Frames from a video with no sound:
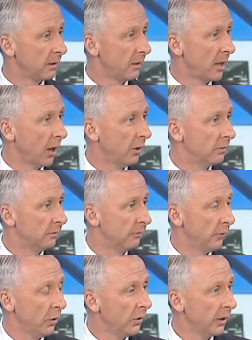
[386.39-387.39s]
go
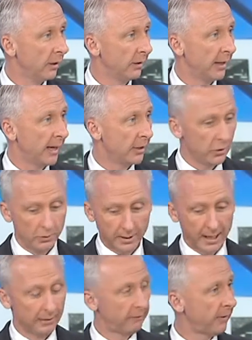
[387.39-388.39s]
further than you
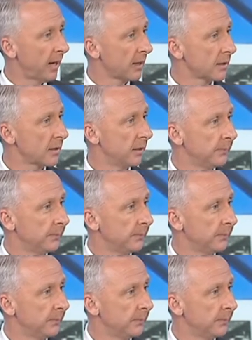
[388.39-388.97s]
and faster.